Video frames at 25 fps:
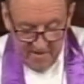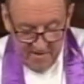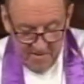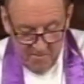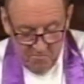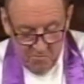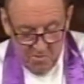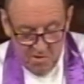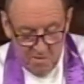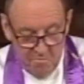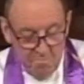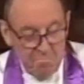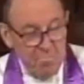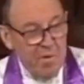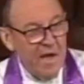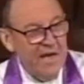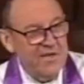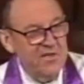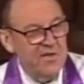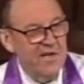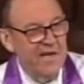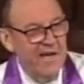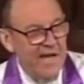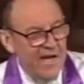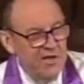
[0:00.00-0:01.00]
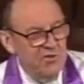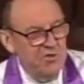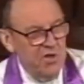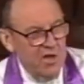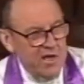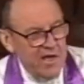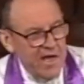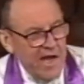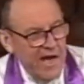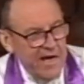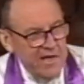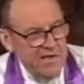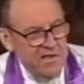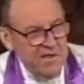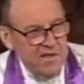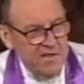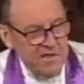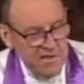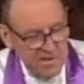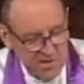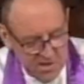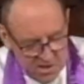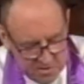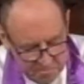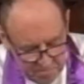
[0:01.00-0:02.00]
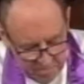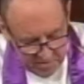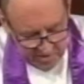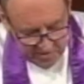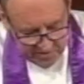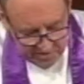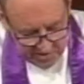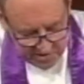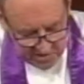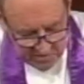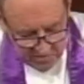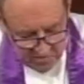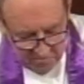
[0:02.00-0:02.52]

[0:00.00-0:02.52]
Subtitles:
were better educated in spiritual